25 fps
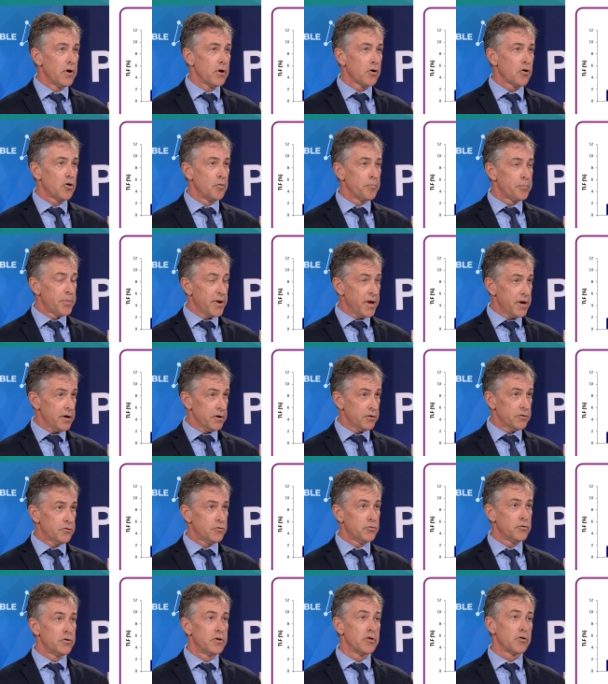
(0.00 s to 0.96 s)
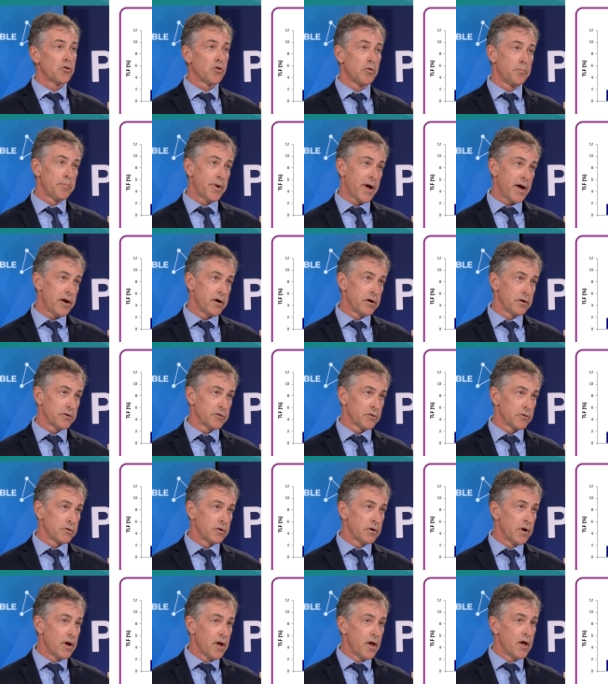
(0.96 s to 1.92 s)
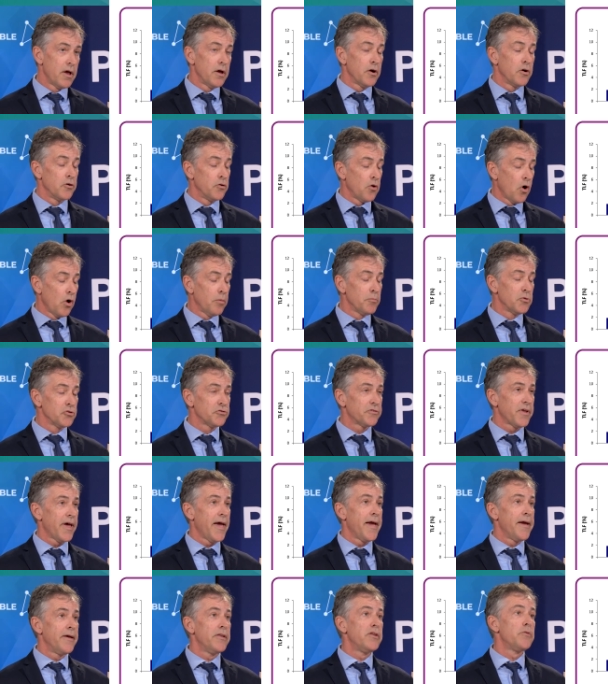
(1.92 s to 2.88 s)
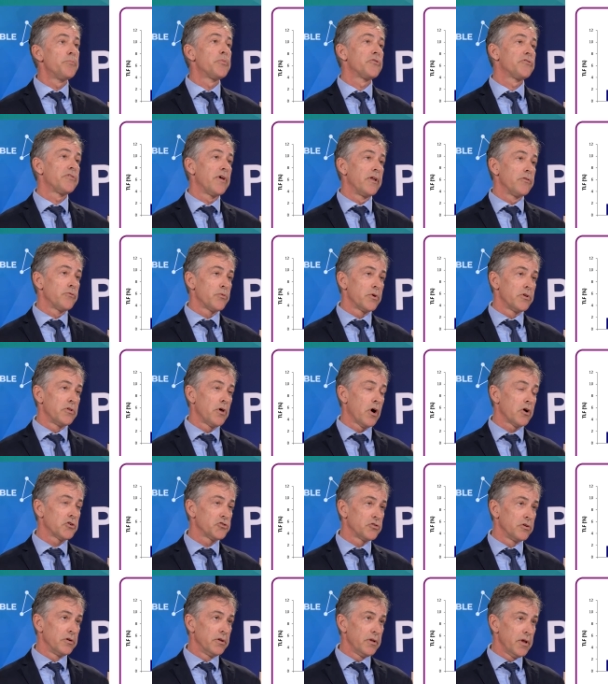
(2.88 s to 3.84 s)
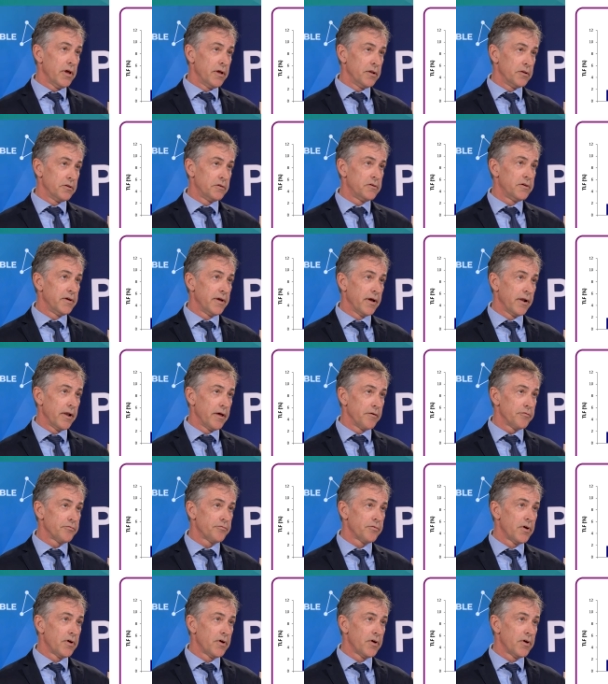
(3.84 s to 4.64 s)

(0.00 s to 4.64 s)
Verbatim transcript: Compared to the comparator, an almost 80% reduction in TLF.